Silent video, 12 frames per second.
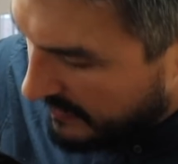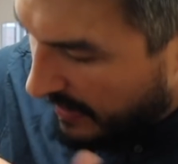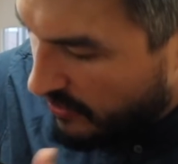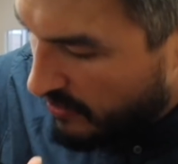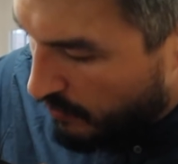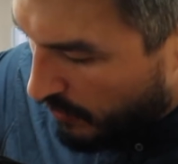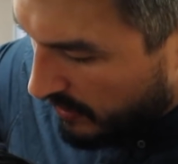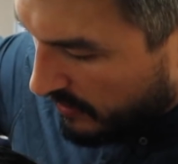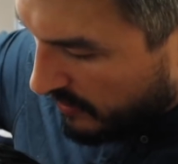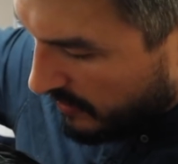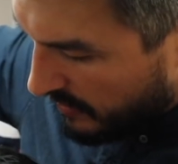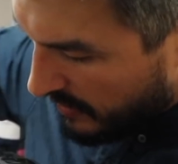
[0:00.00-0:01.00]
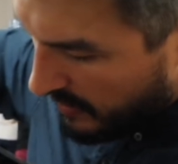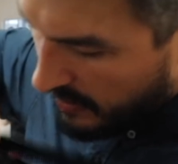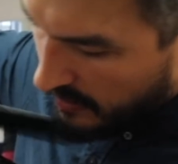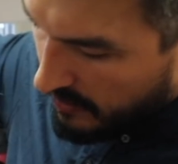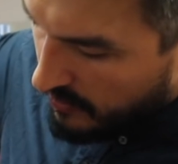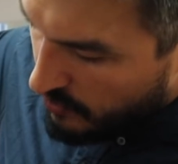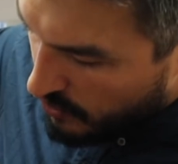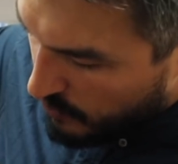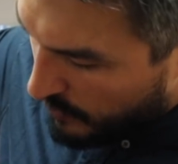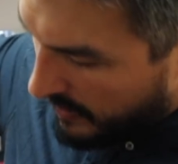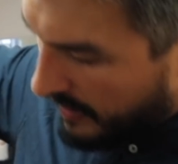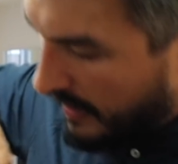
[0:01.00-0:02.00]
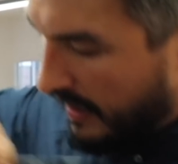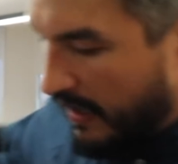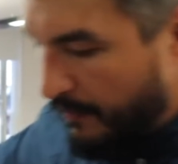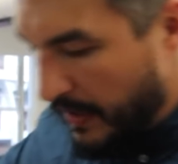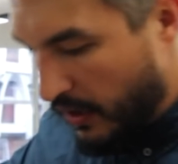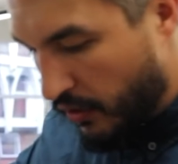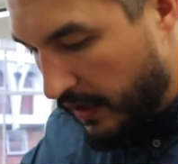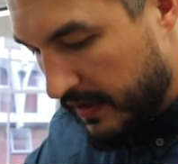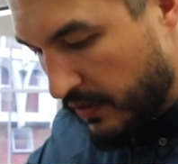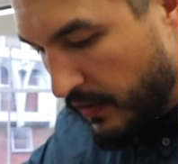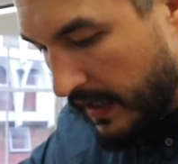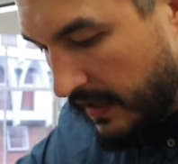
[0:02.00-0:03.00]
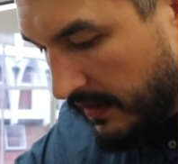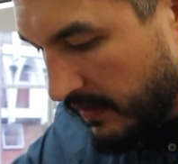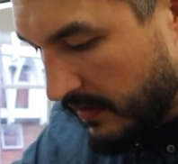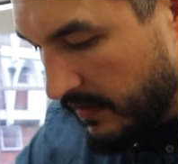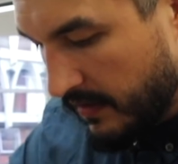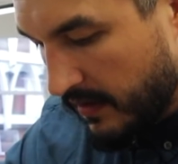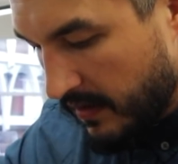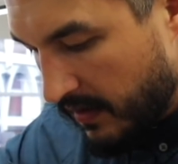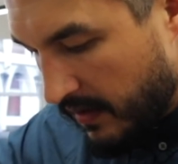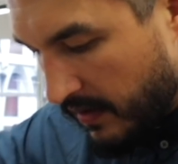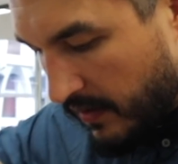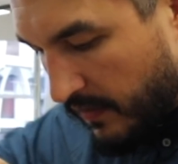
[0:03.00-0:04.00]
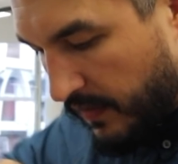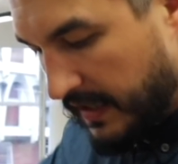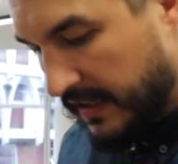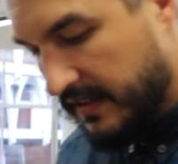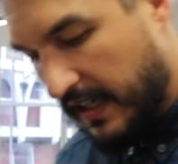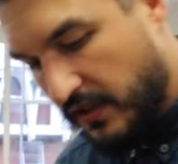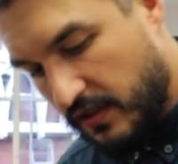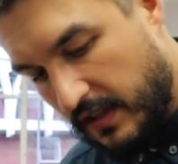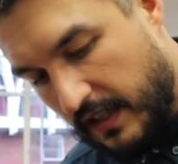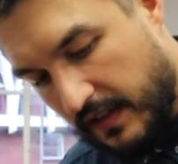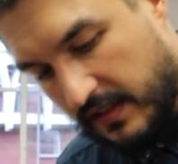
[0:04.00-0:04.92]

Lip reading: section was, just where I've been cutting it to then, find that section either